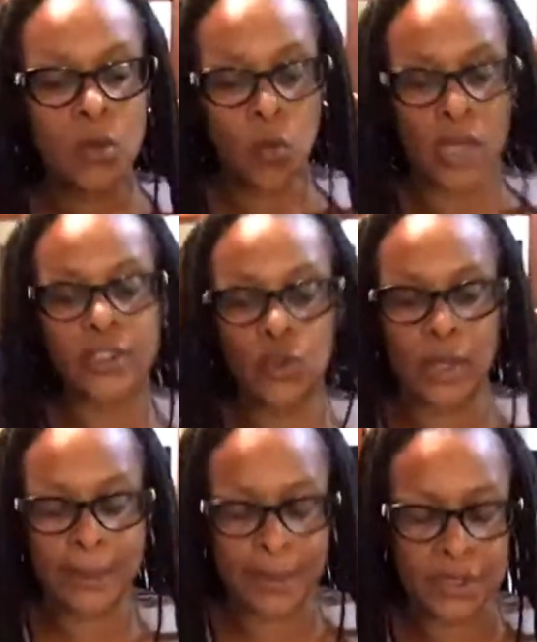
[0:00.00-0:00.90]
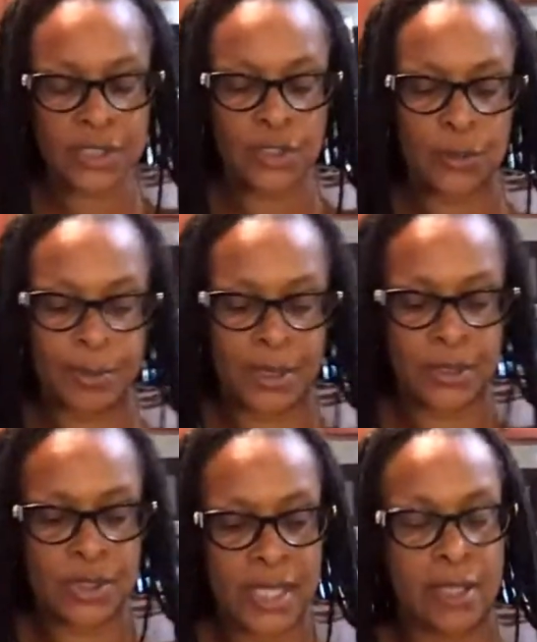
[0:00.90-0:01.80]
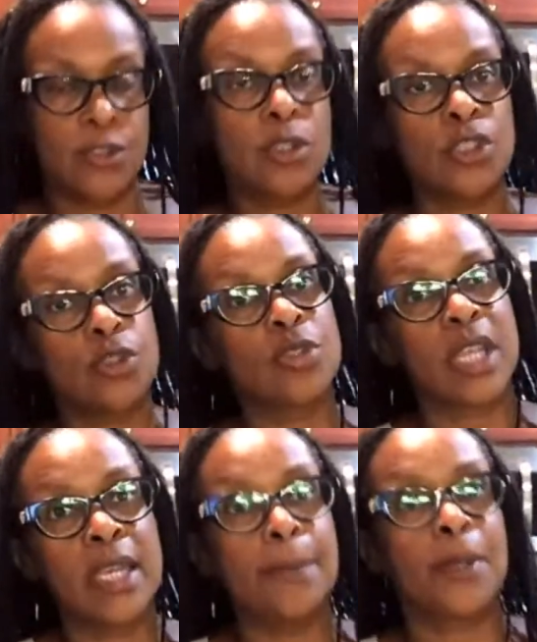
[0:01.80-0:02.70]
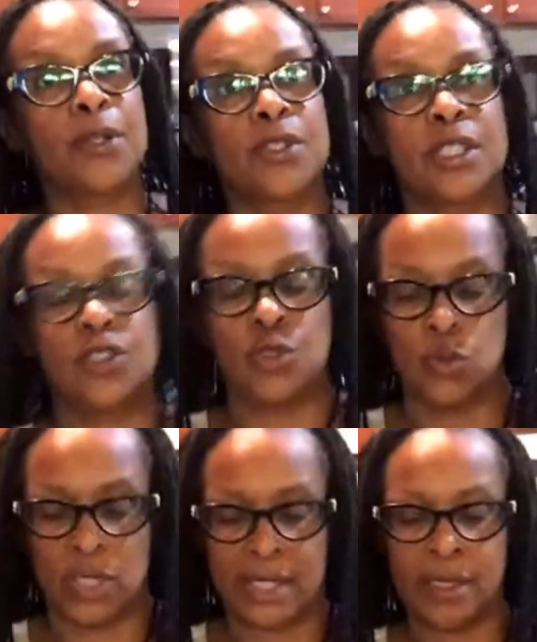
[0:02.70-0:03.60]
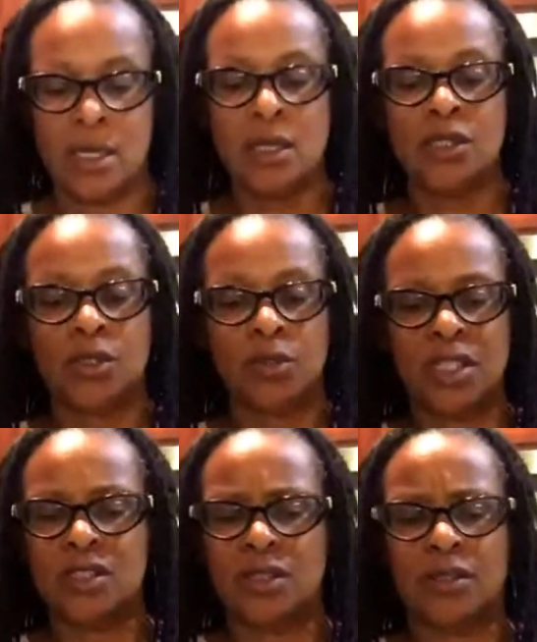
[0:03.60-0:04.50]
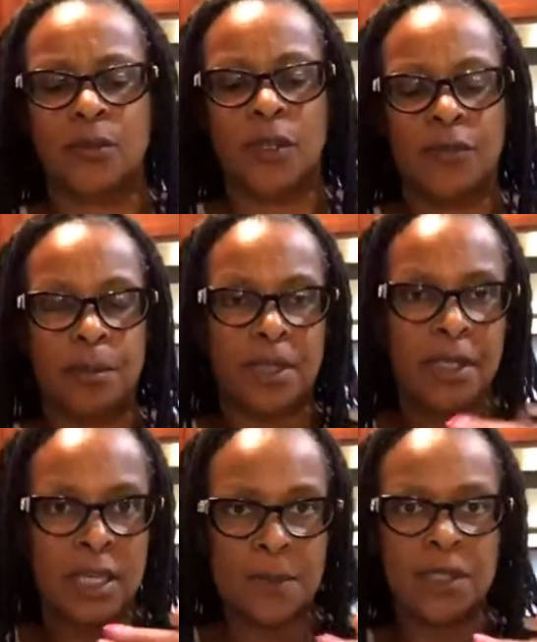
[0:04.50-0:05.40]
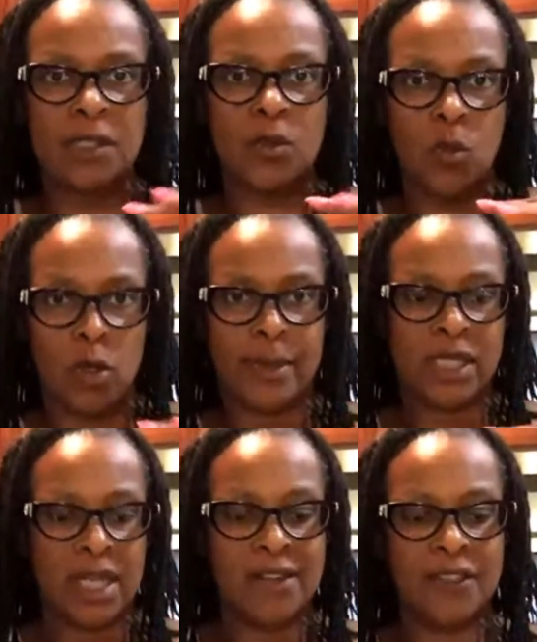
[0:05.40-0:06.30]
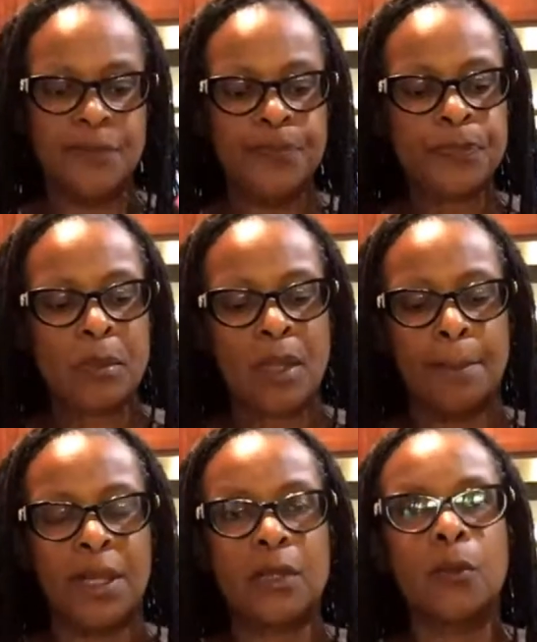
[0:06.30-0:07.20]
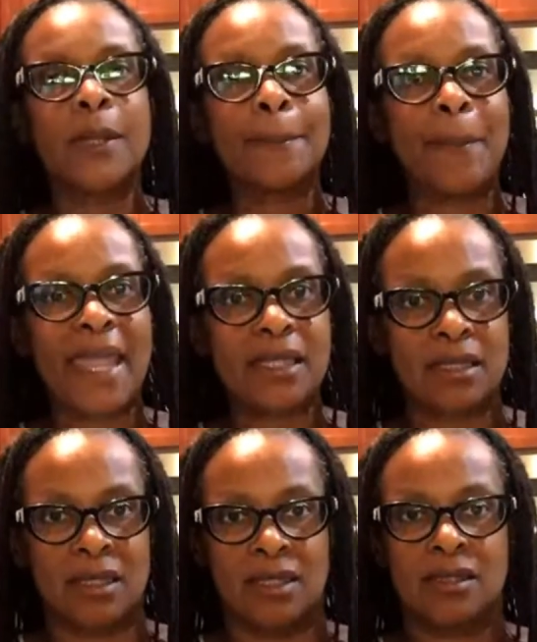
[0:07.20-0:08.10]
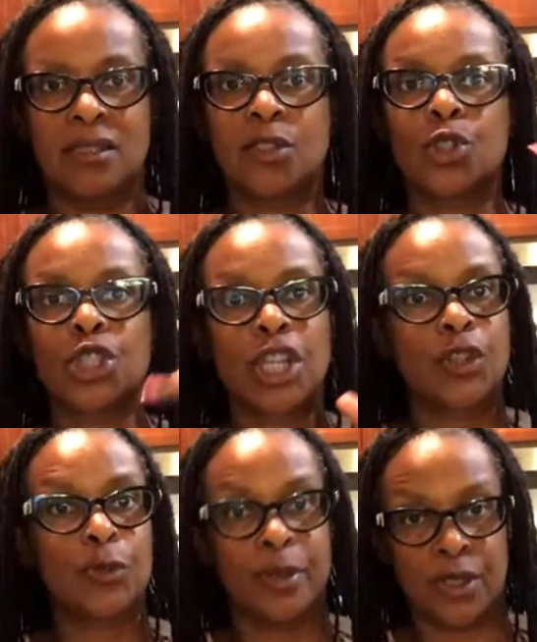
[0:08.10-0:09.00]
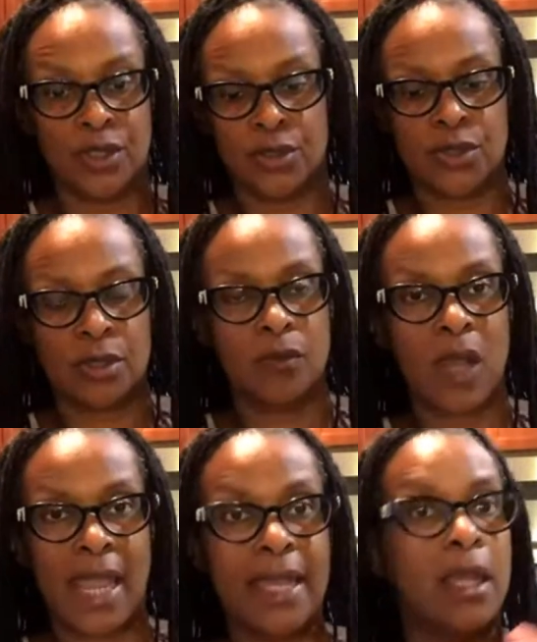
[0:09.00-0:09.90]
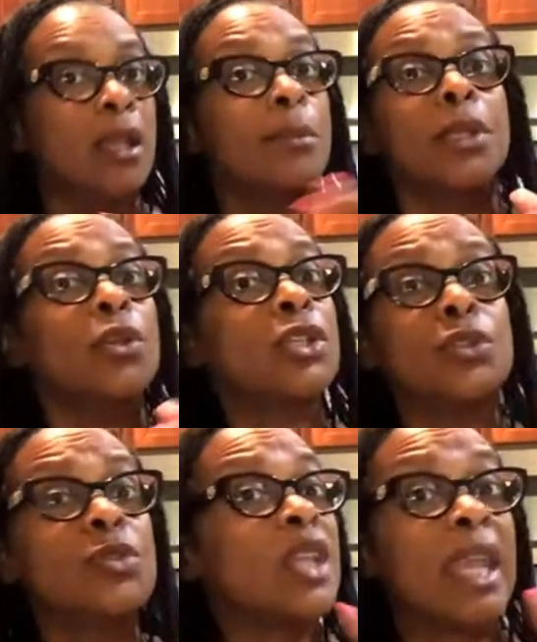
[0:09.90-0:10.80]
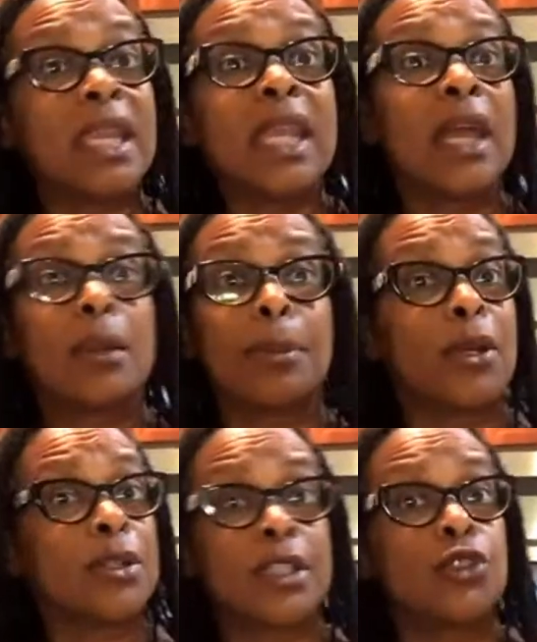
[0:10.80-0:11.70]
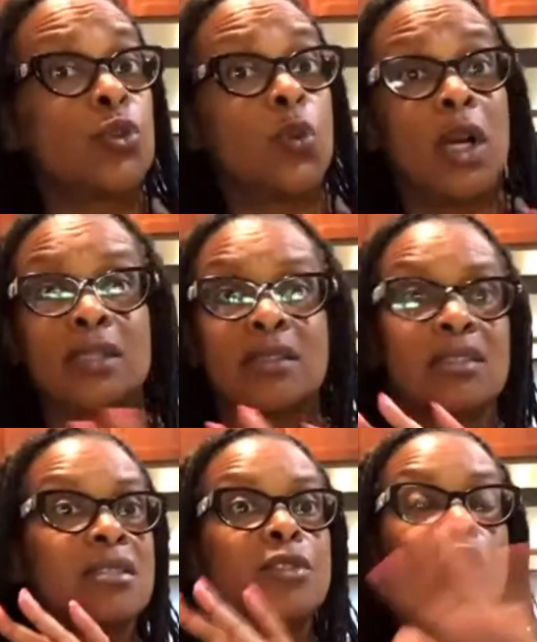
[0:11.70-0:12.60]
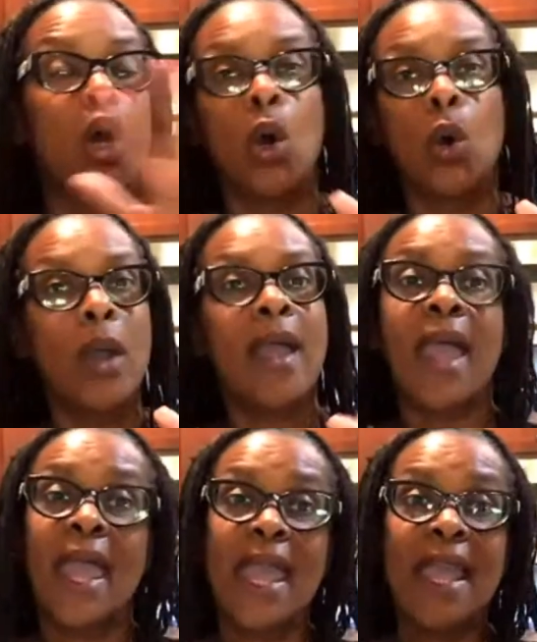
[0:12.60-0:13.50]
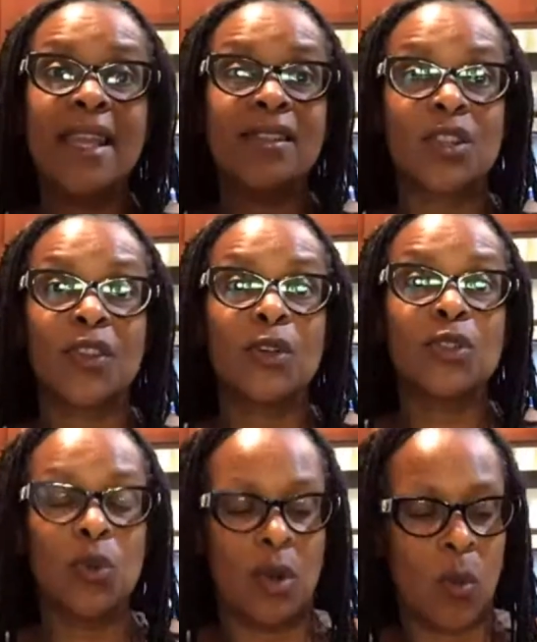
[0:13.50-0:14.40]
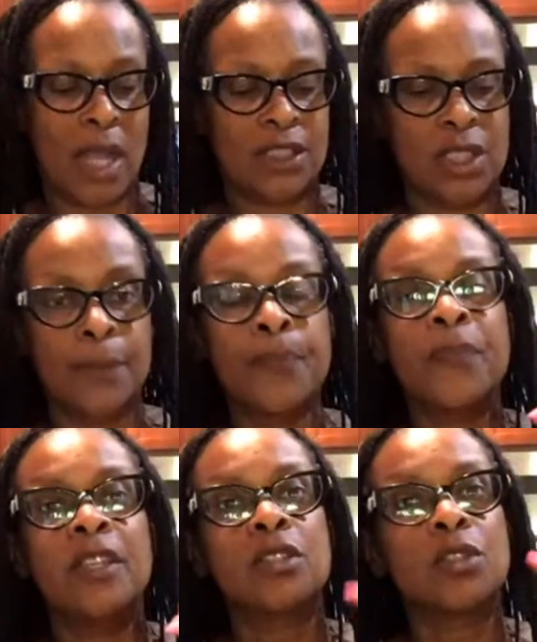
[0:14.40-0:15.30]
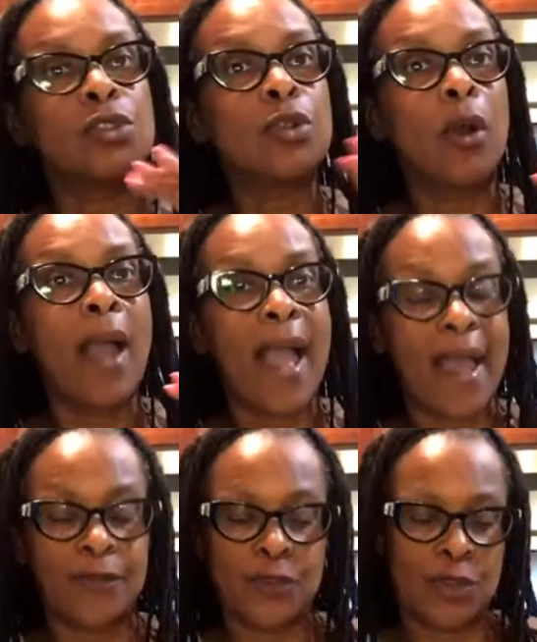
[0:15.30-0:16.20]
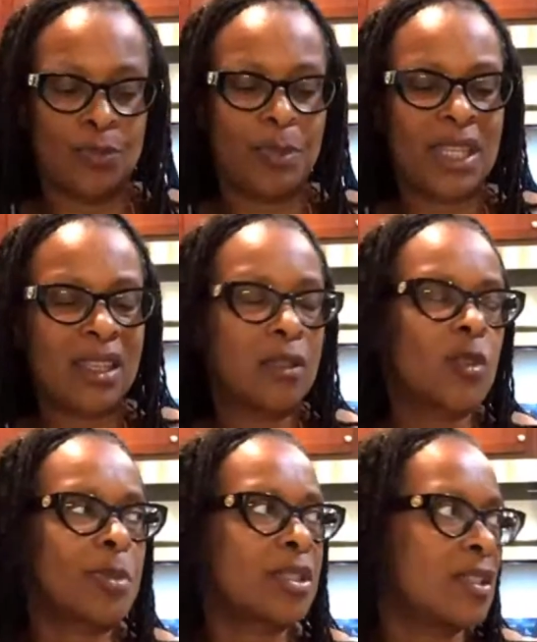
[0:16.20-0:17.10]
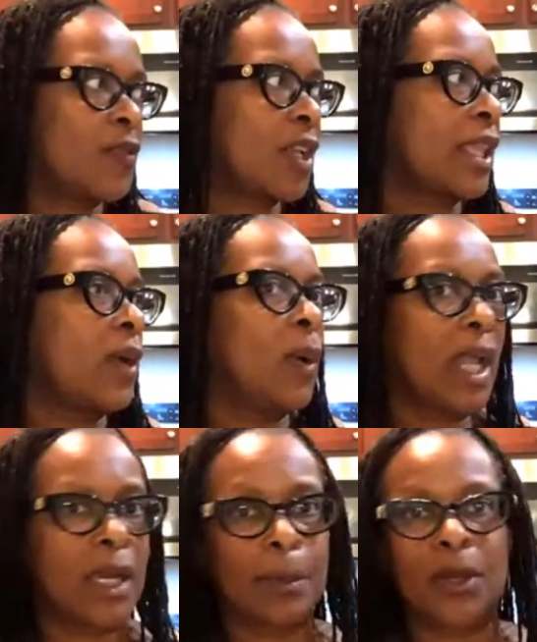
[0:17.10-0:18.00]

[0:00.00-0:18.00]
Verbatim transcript: When you are building your burgers, now you can choose any burgers that you want. So these are, we've been keeping these warm in the oven, but we baked these. These are cheddar burgers, right? But you can use any kind of burger that you want. There's no, hey, to those who are watching, so you don't have to be specific like what kind